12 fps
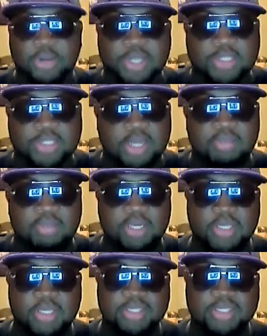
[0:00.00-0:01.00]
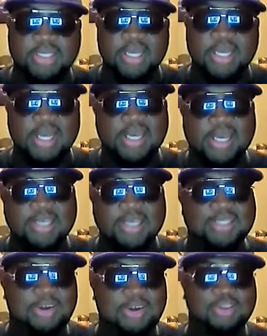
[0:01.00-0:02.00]
into them because he
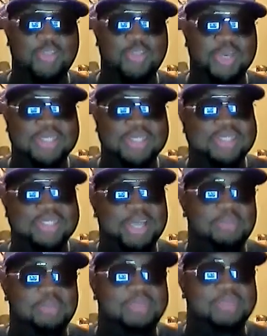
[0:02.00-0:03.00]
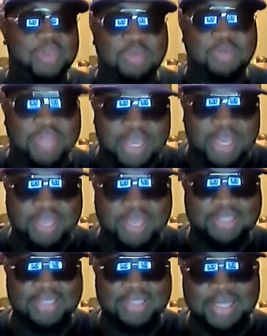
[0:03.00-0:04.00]
starts to accept certain things